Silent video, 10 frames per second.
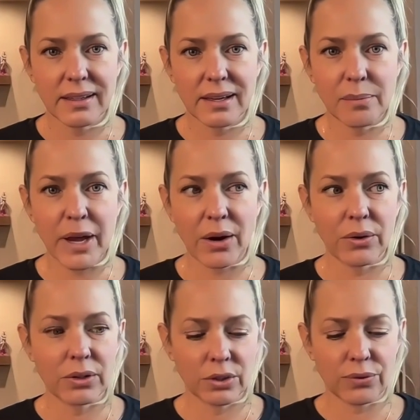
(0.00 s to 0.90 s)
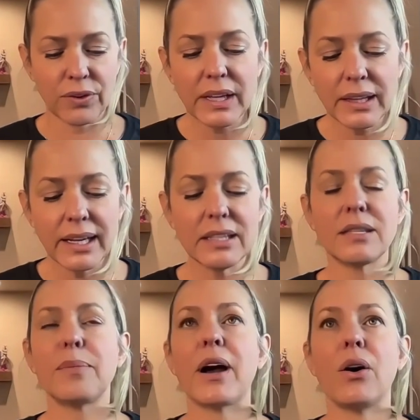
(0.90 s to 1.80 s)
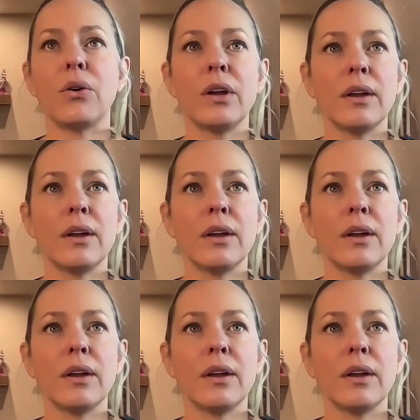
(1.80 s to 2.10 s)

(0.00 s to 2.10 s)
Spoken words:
about your feelings, about